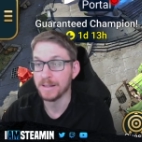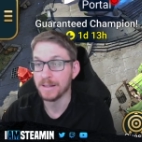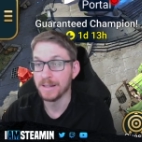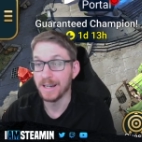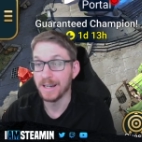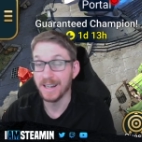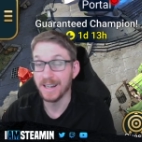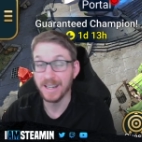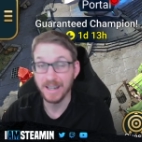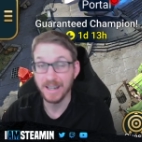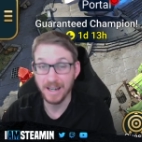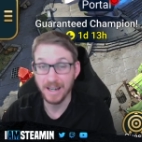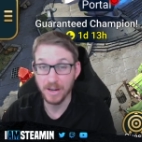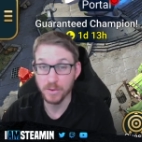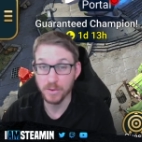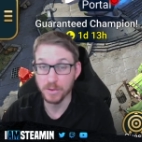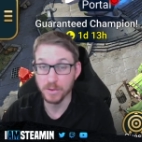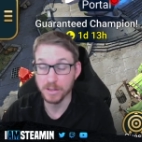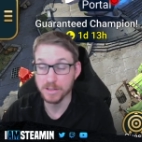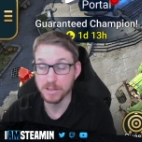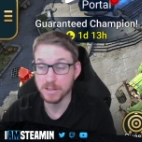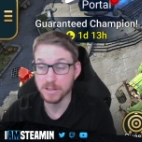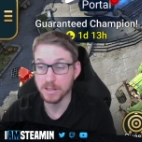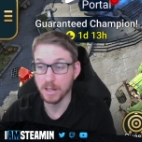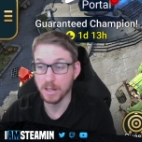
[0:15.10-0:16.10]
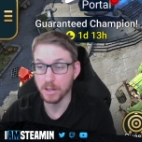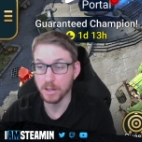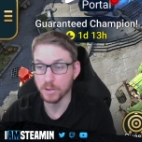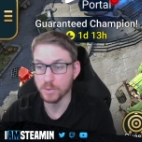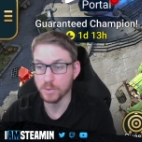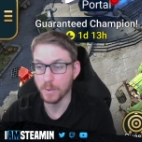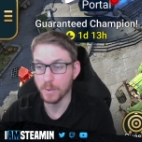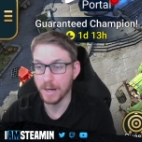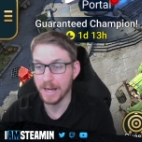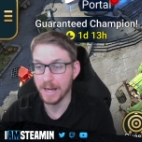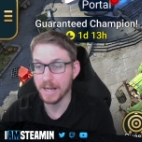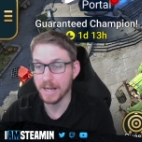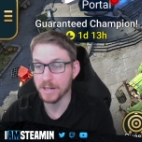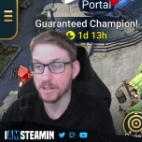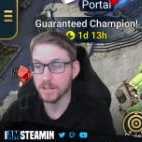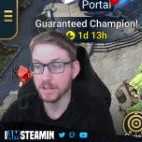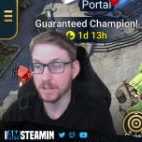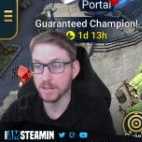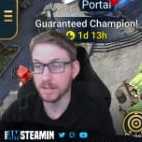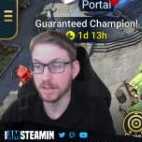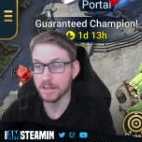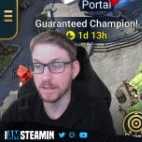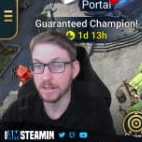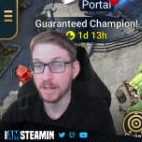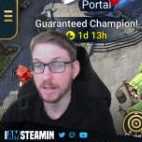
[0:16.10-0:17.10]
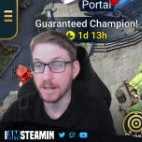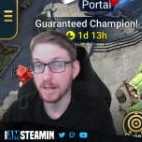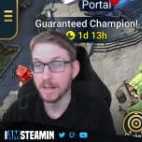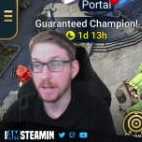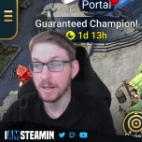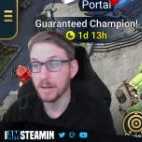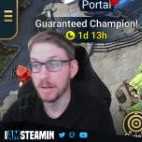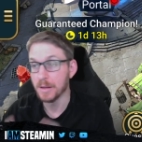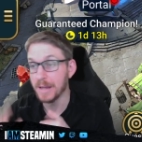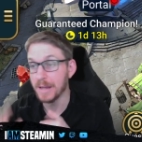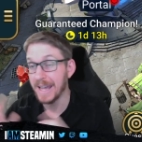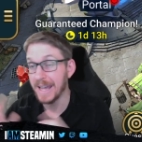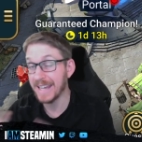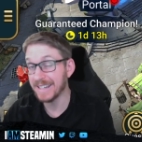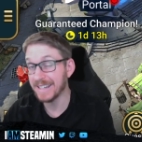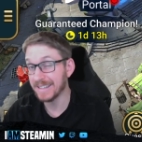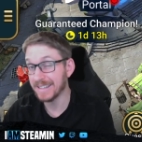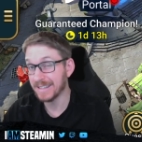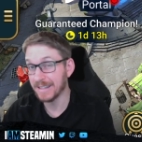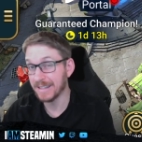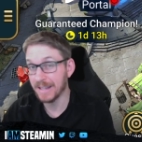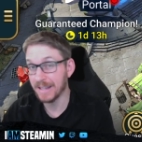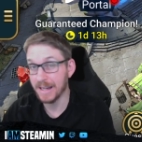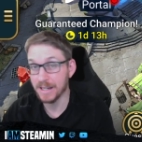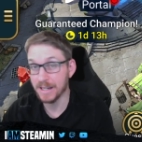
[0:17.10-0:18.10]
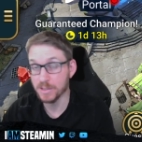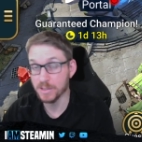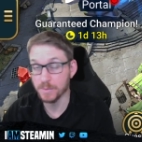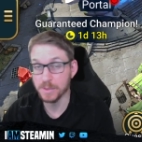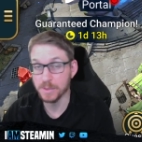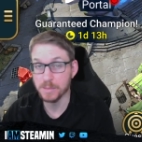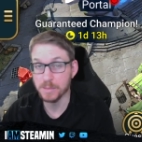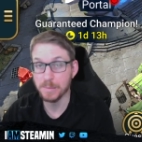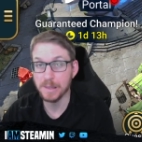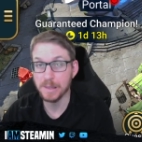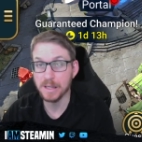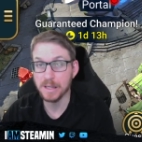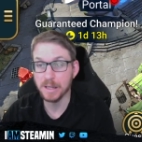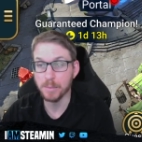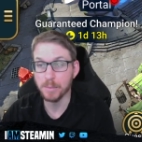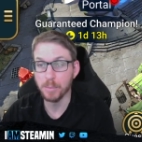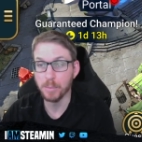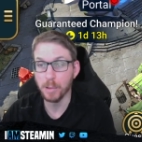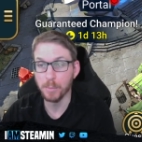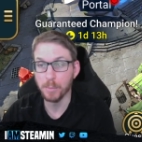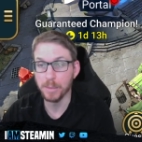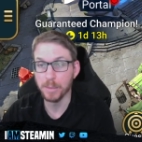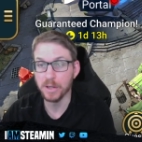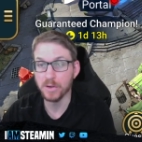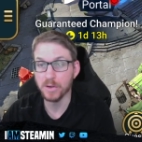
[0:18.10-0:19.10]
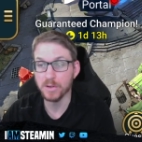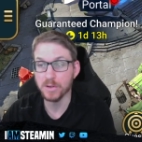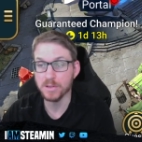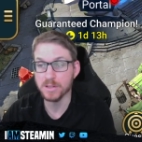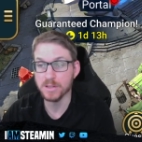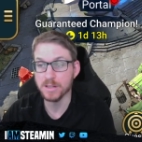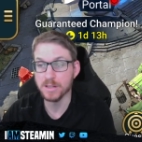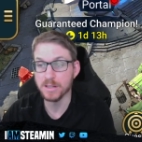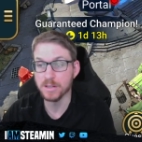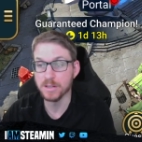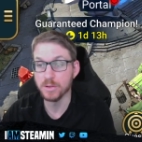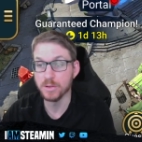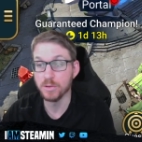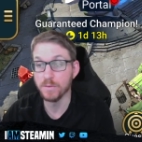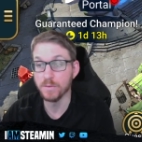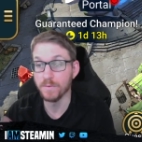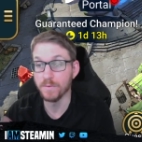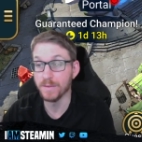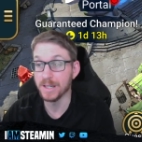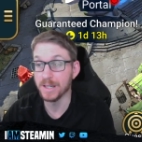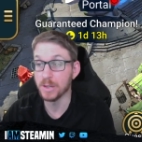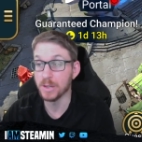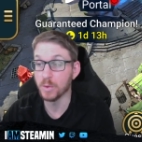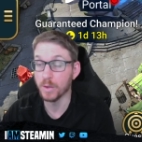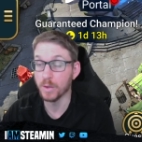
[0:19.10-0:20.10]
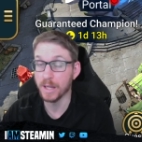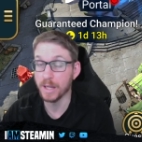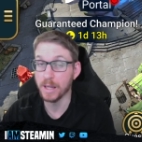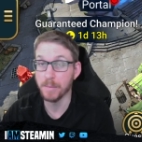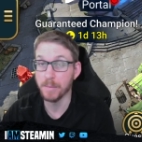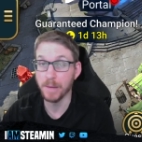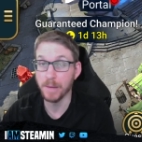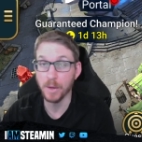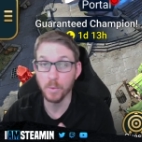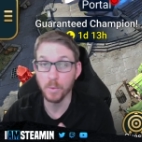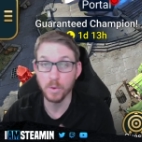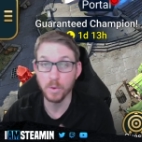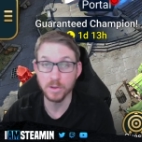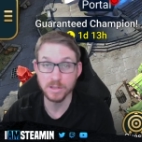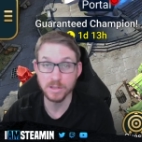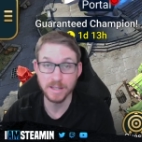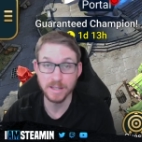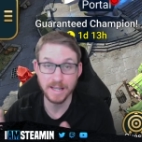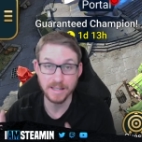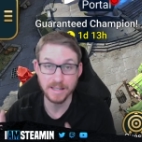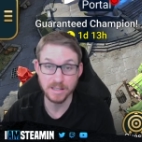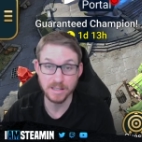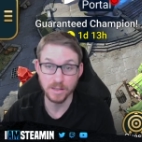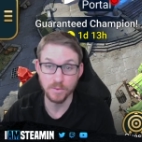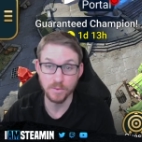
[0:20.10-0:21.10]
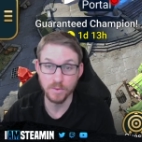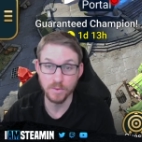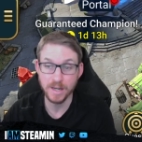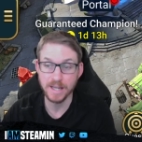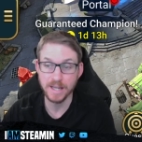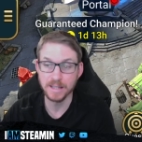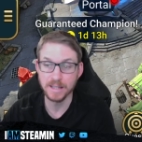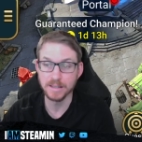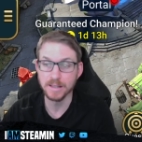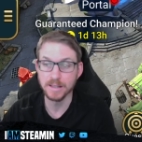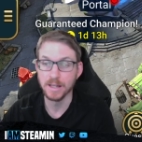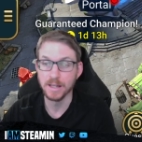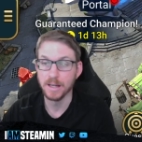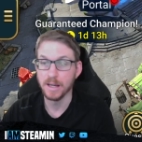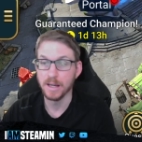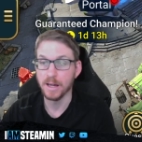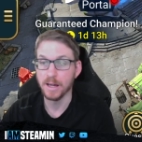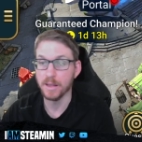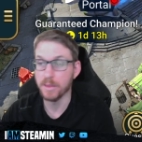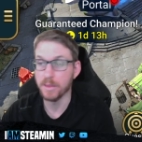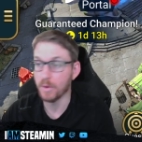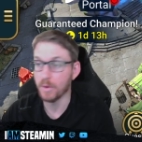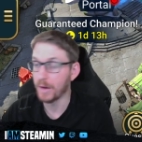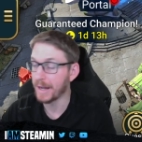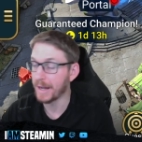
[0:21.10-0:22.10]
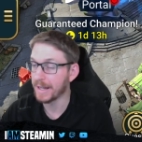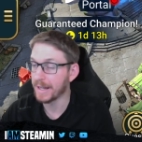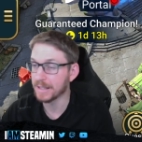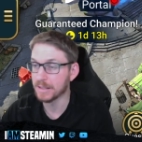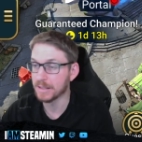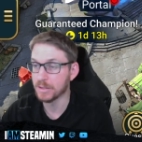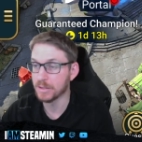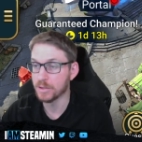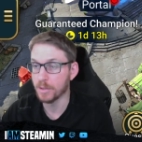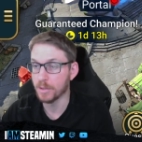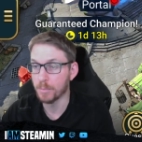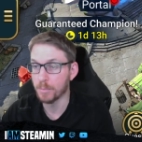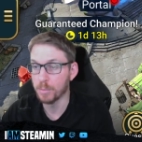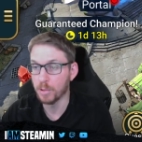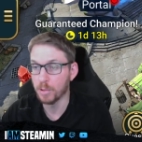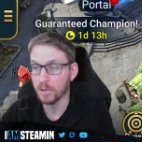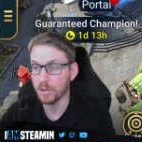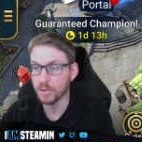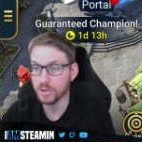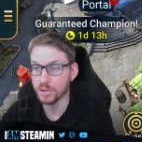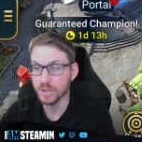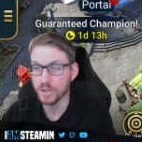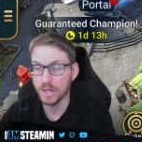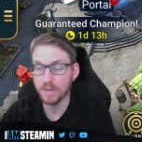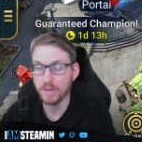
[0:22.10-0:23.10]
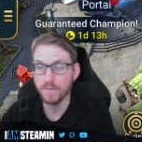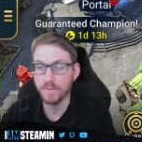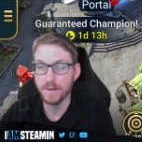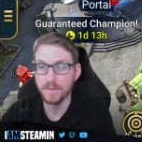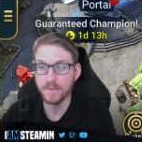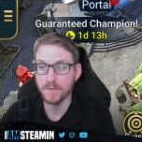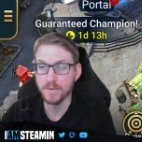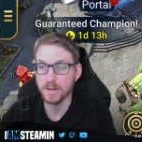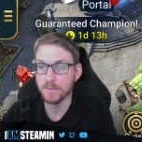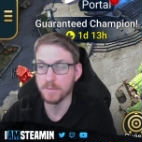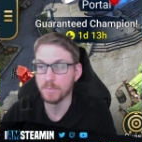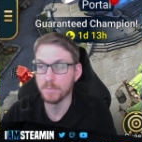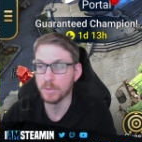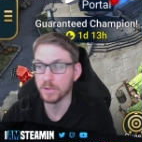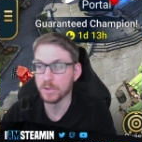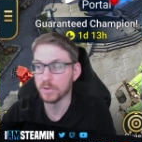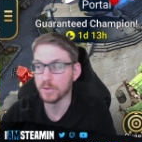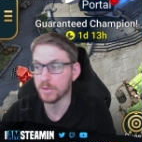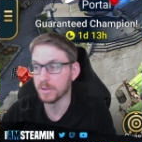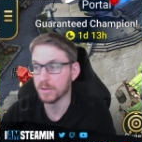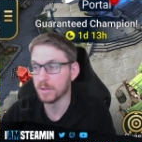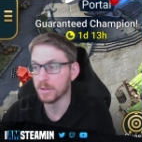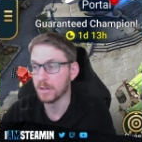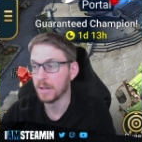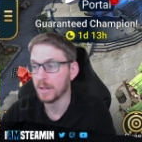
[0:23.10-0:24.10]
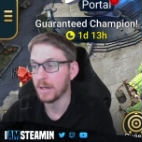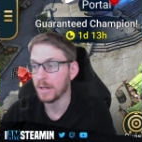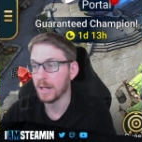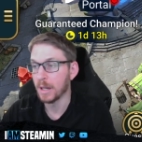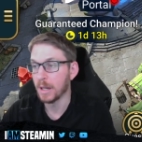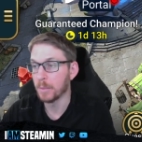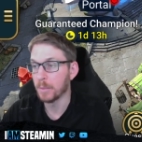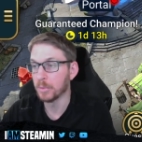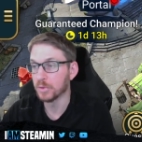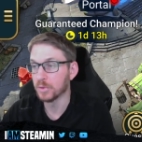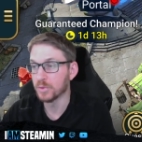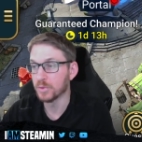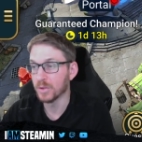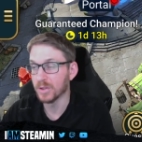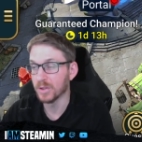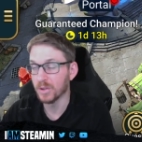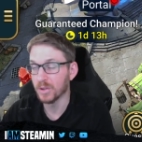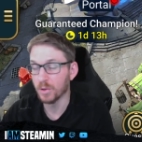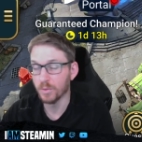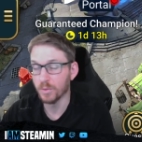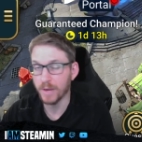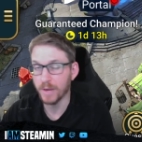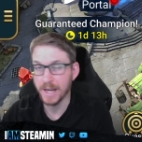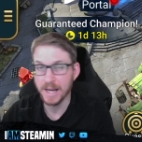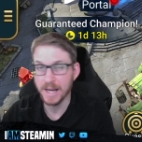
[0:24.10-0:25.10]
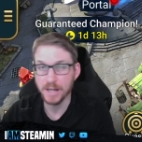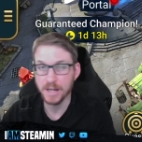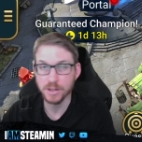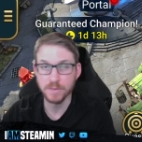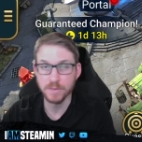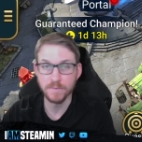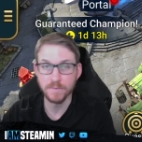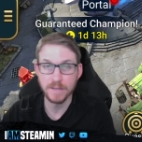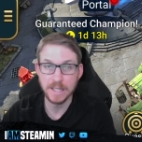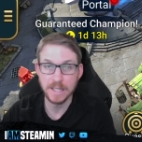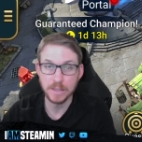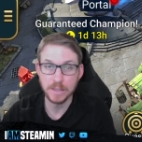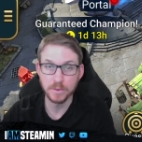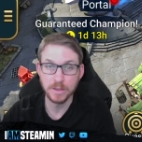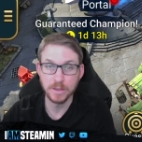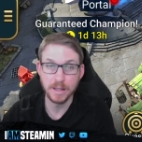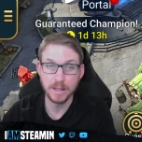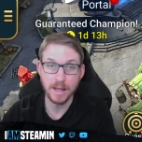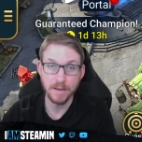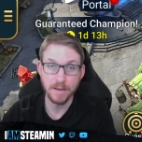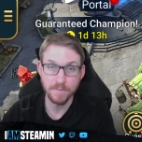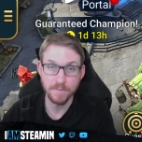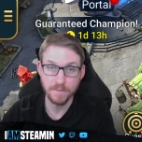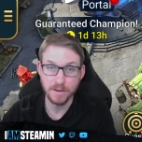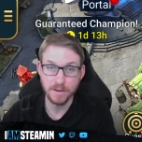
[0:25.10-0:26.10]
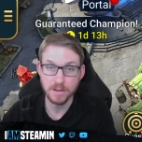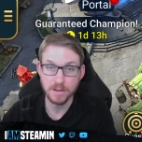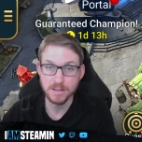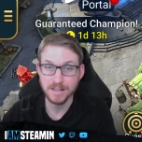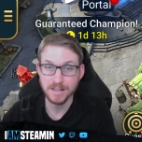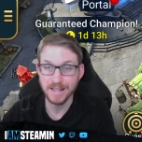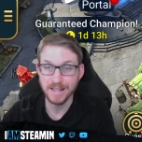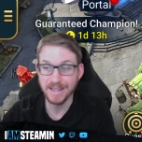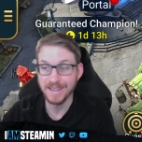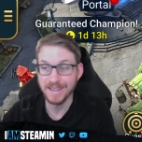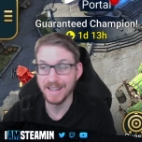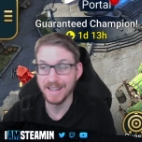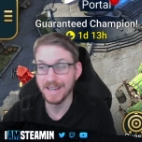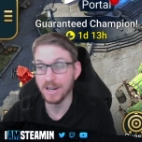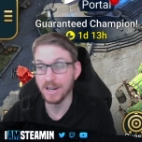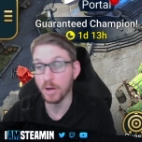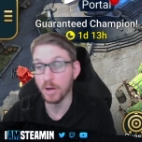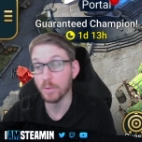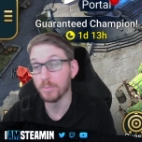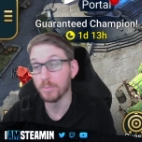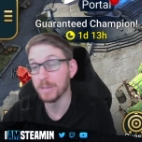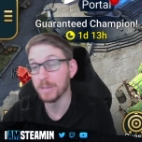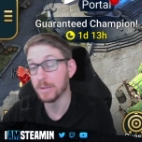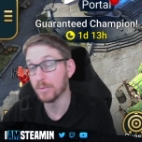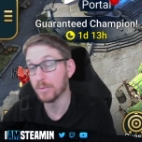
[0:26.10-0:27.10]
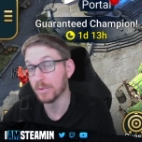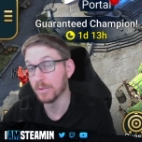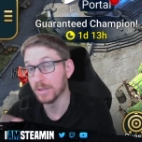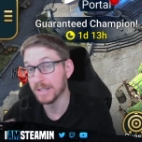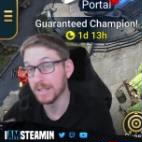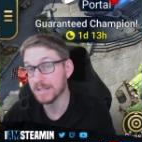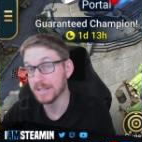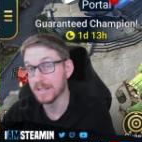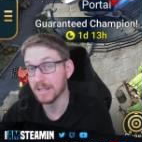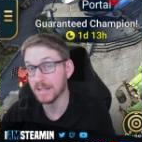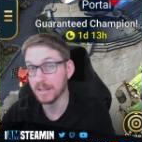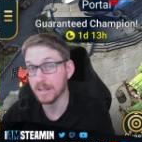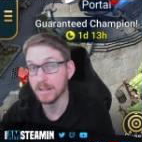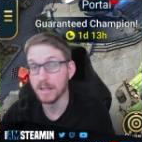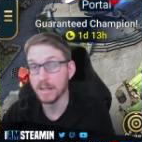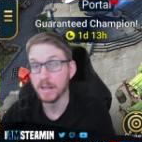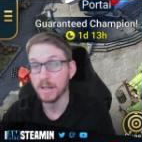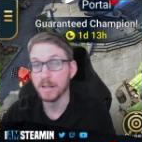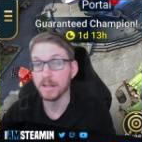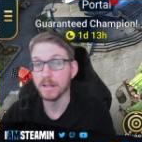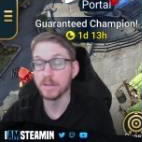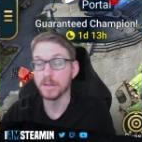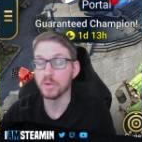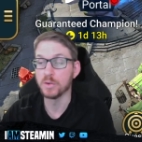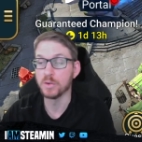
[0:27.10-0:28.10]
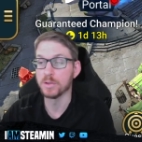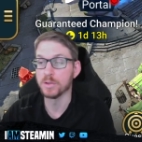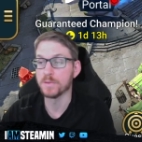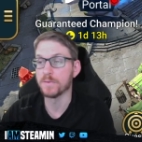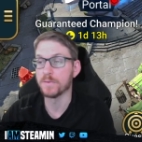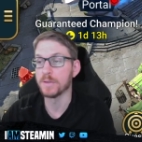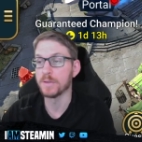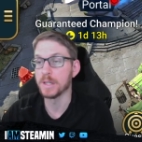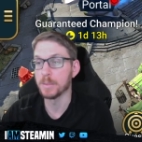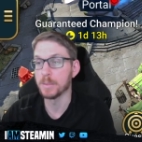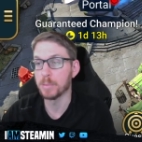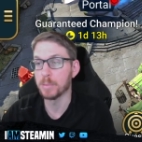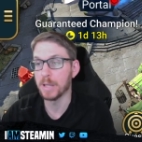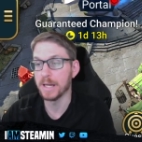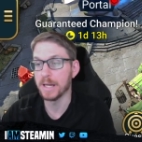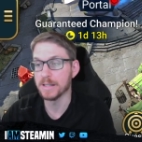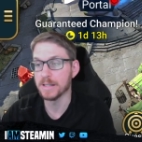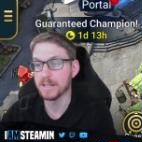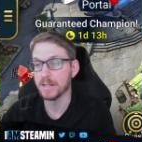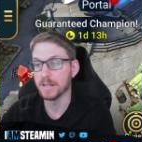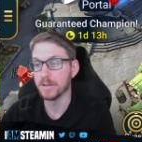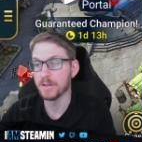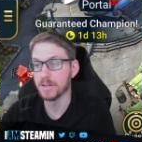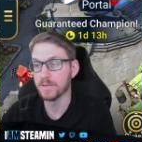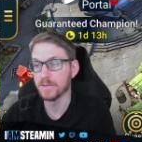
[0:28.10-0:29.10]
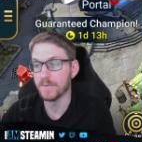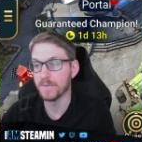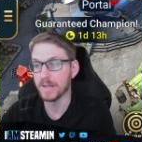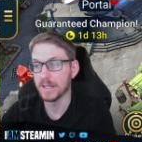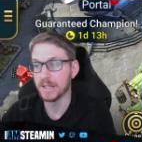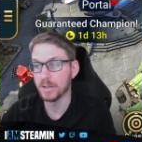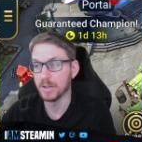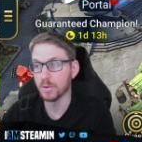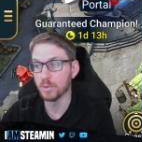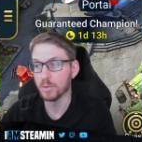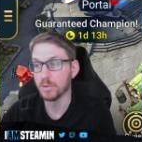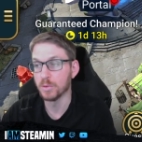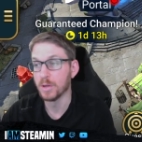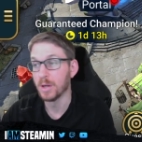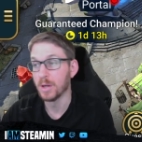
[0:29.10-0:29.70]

account as such. We're actually editing that as we speak, but because this new video came out, What's Next in Raid, I thought I had to jump on, shelf everything we're doing, and we'll do a little reaction video to that first, and then I'll be releasing the newest Free to Plat series video